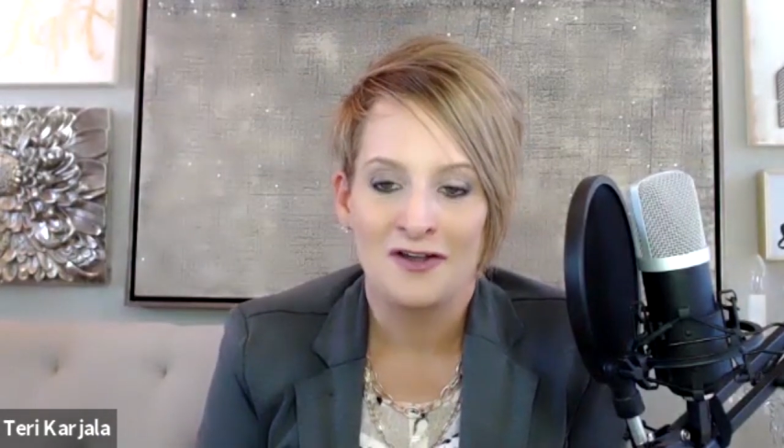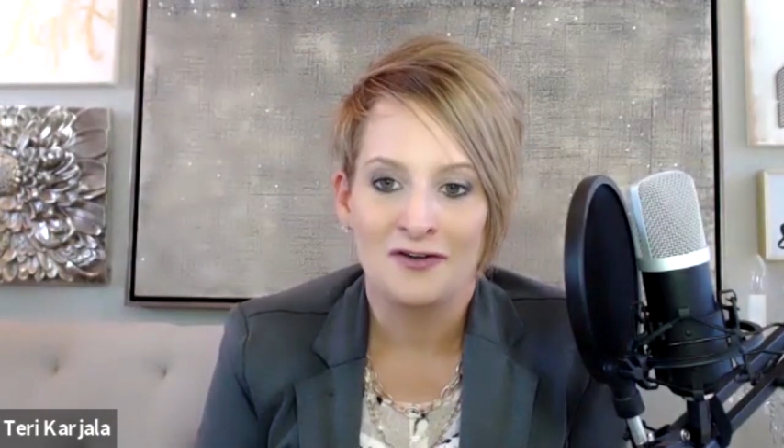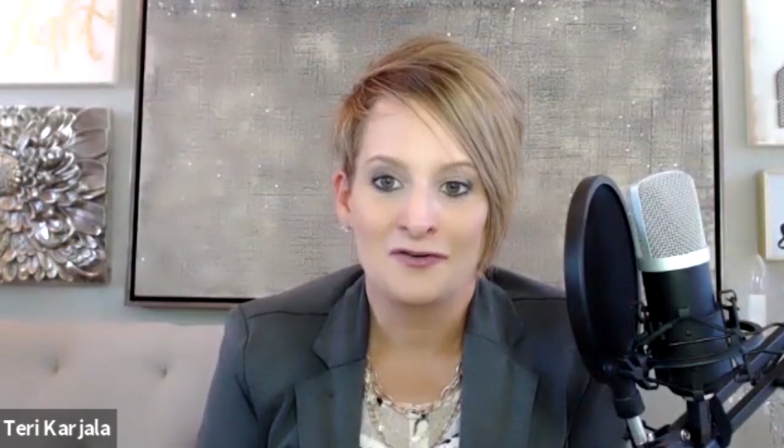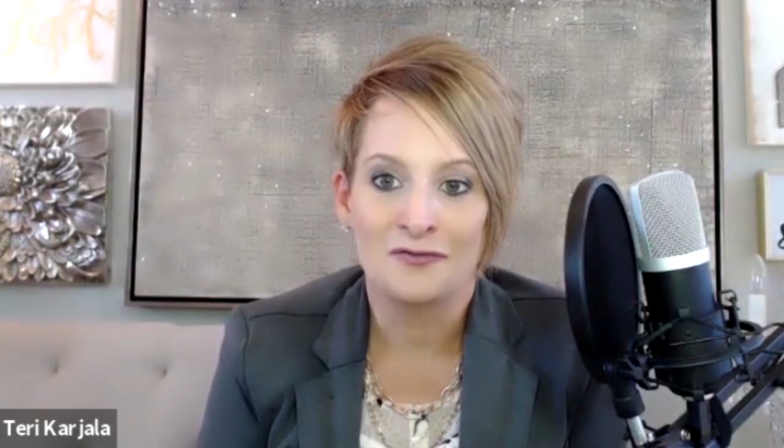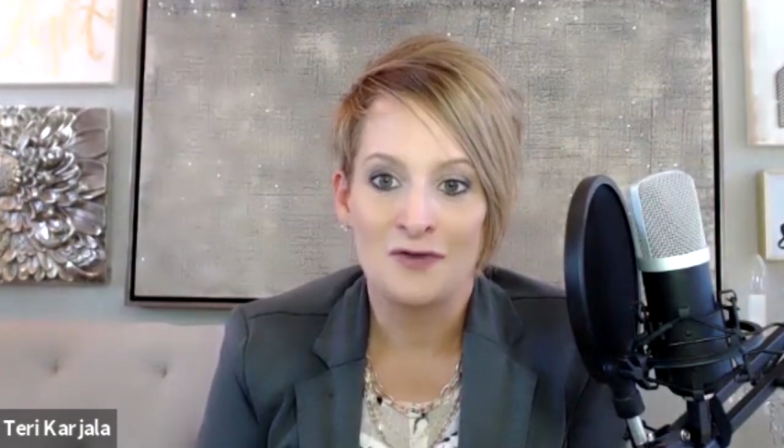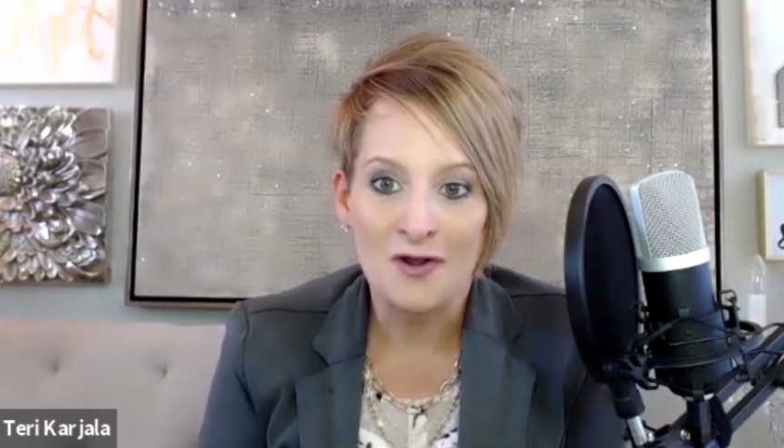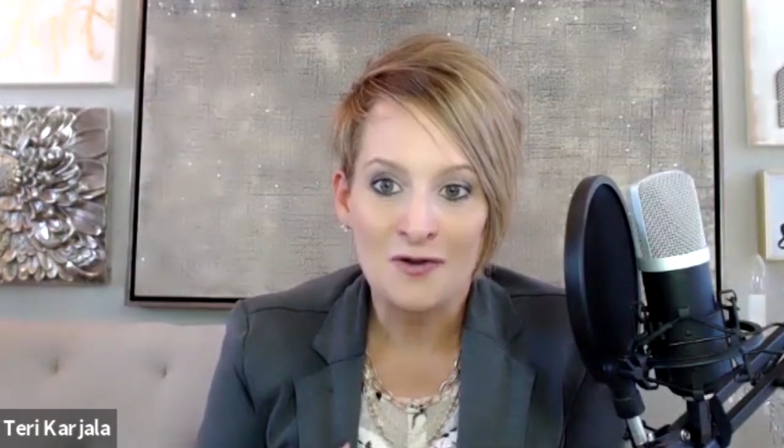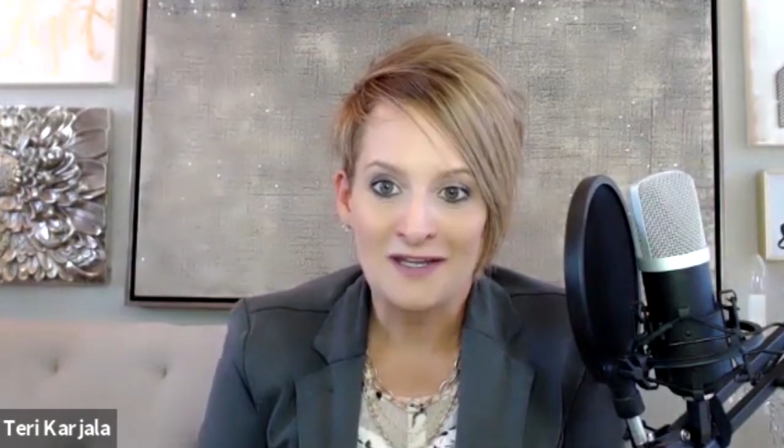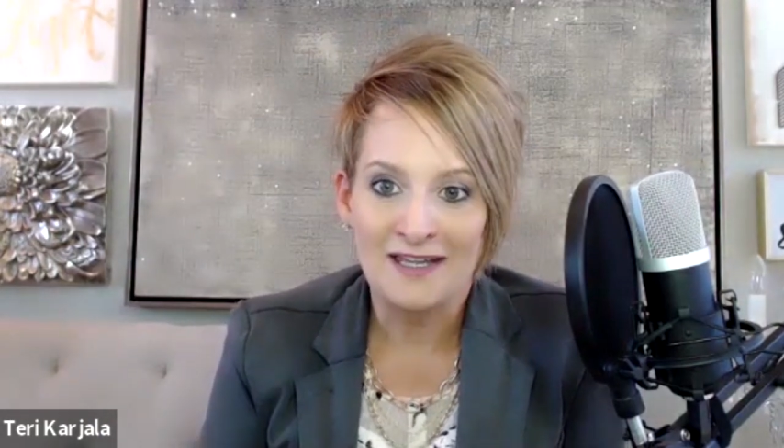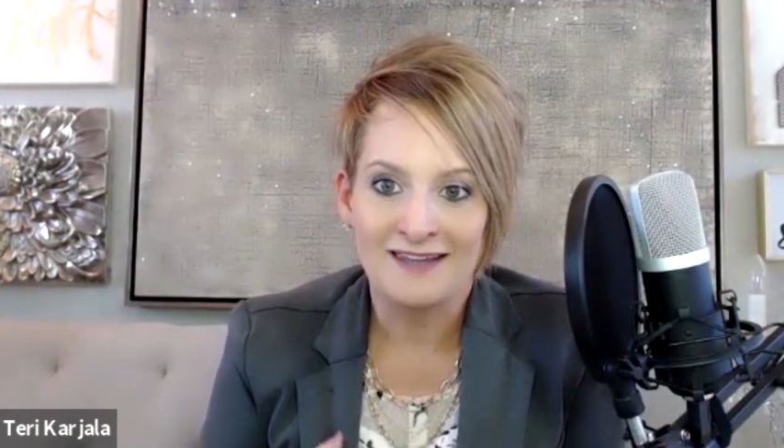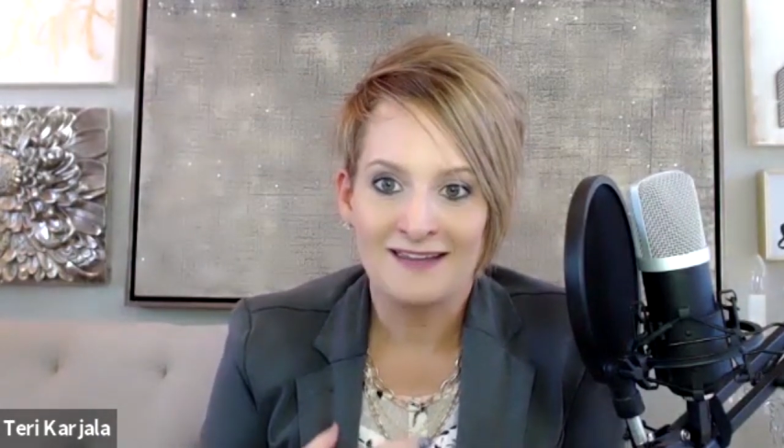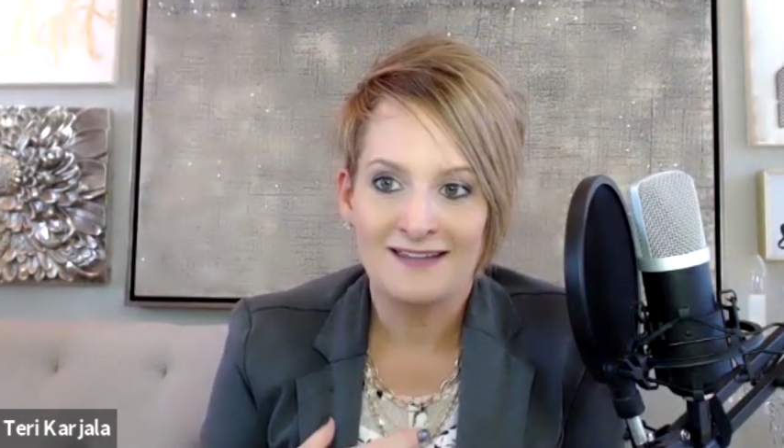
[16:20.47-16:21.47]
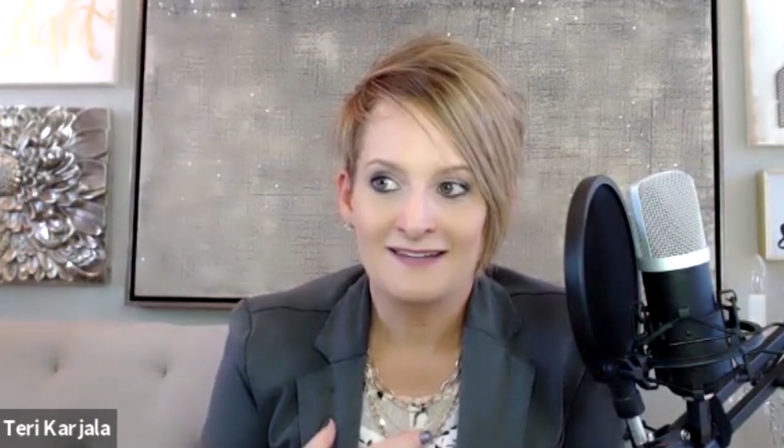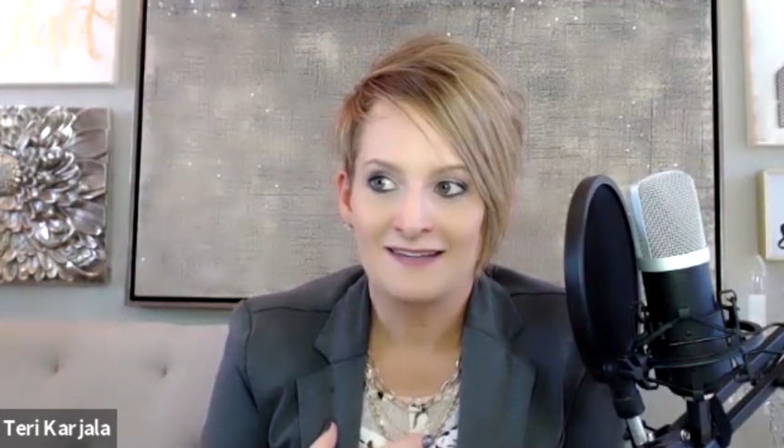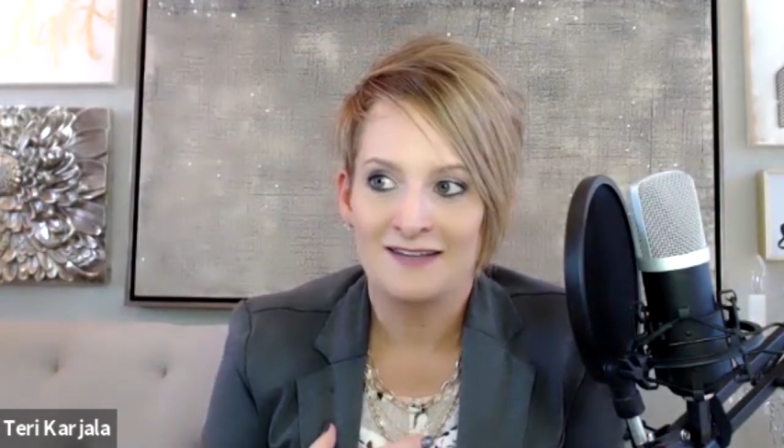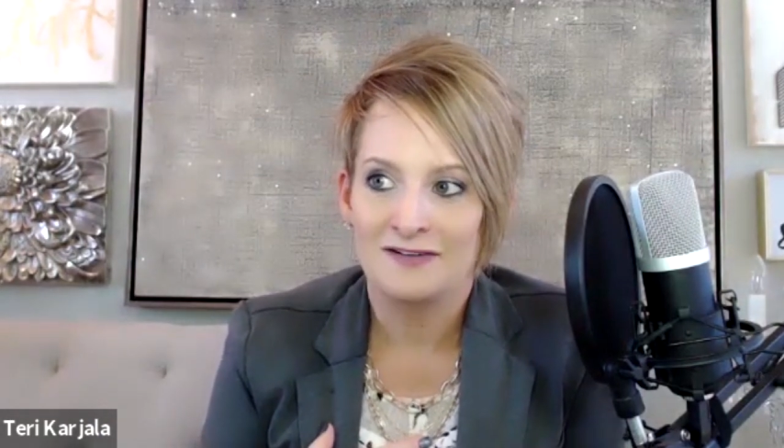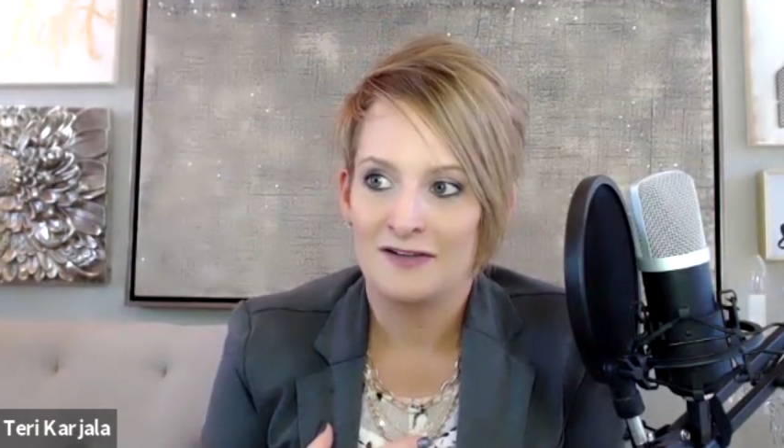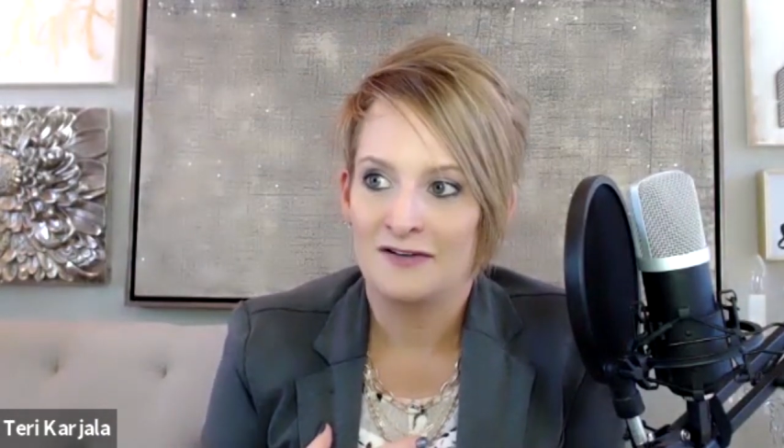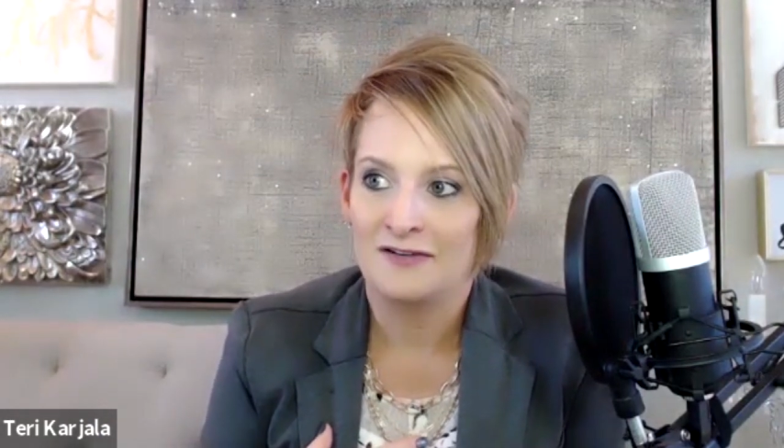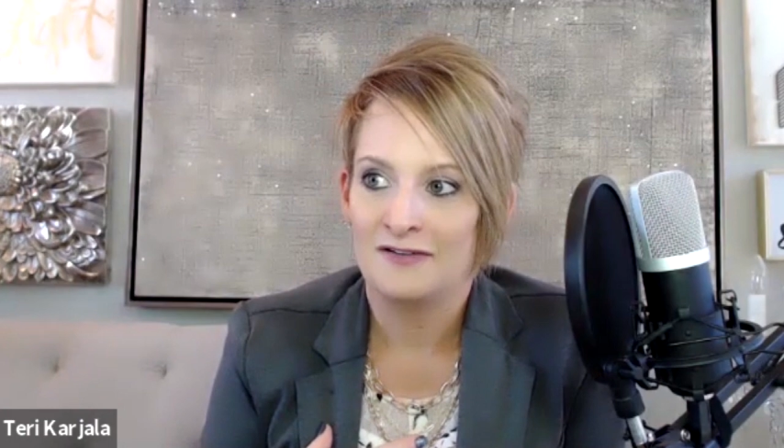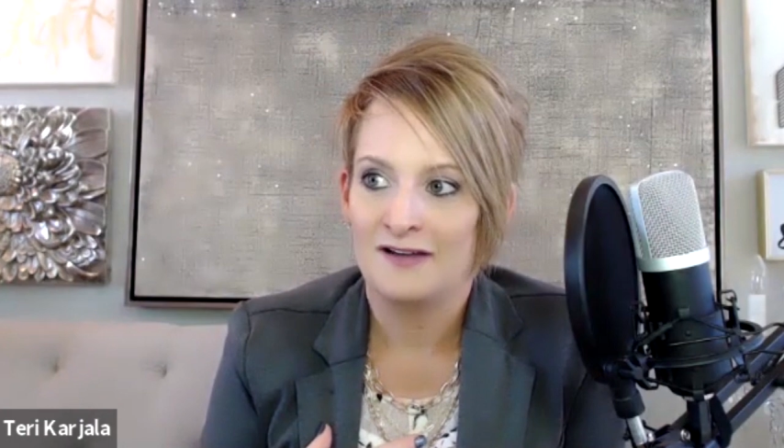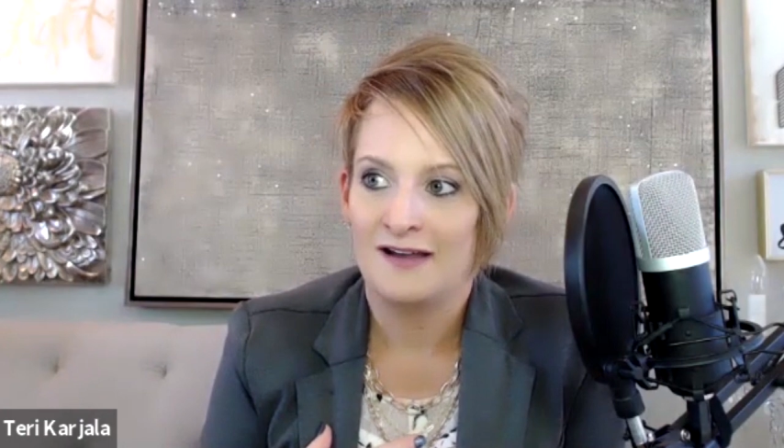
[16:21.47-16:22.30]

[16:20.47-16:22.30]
growing, you know,